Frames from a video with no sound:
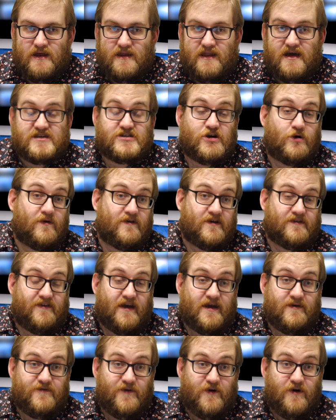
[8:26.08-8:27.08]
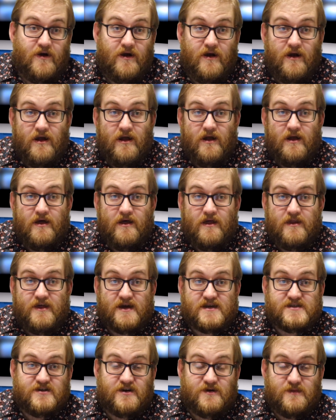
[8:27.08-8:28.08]
That's all we've got time for.
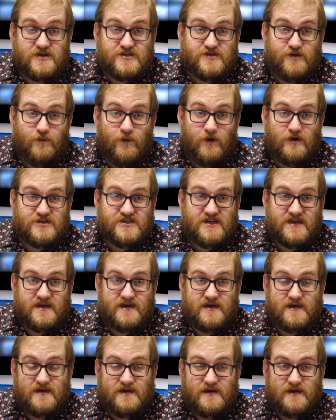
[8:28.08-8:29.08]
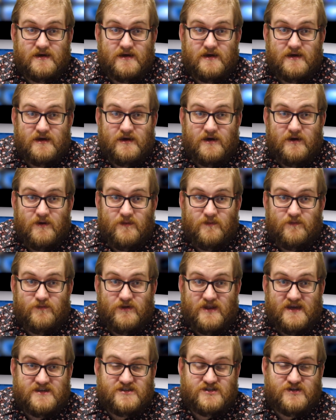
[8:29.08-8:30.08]
Thanks very much for watching.
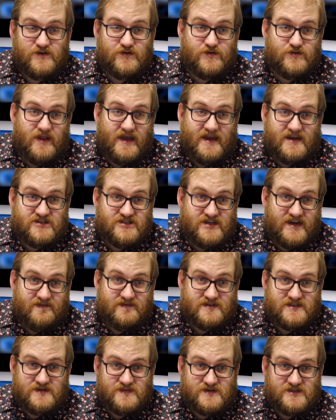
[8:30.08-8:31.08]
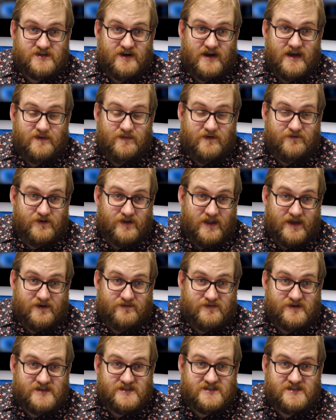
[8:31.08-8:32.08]
Please do like, share and subscribe if you like
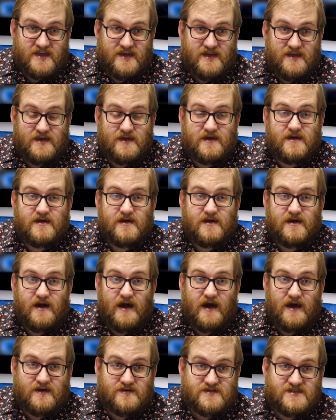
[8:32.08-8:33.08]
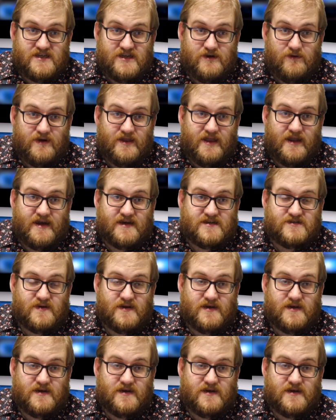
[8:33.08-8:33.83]
what you see, and I'll see you on the next